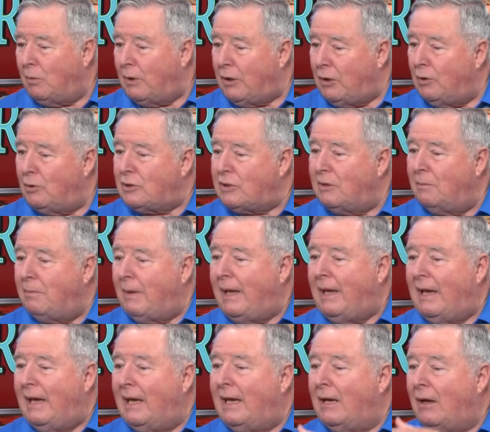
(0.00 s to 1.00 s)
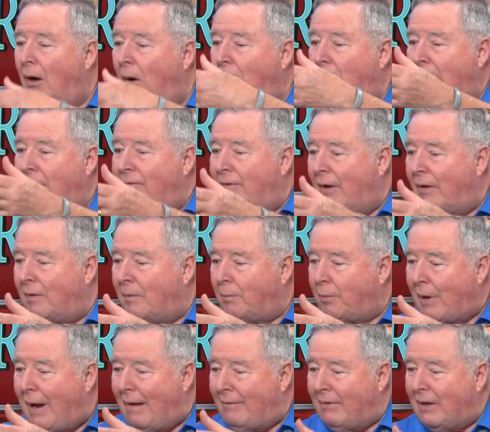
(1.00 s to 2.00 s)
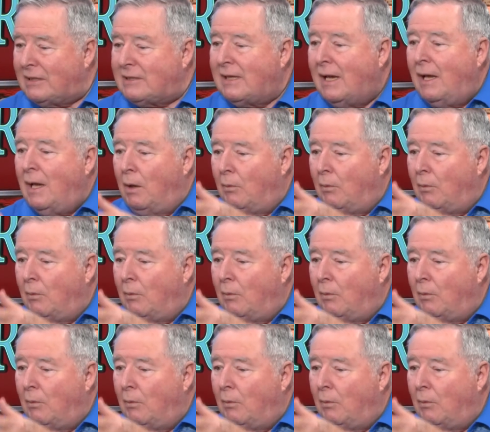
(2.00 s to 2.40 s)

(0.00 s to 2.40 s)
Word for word: We used to be in Olneyville in Providence.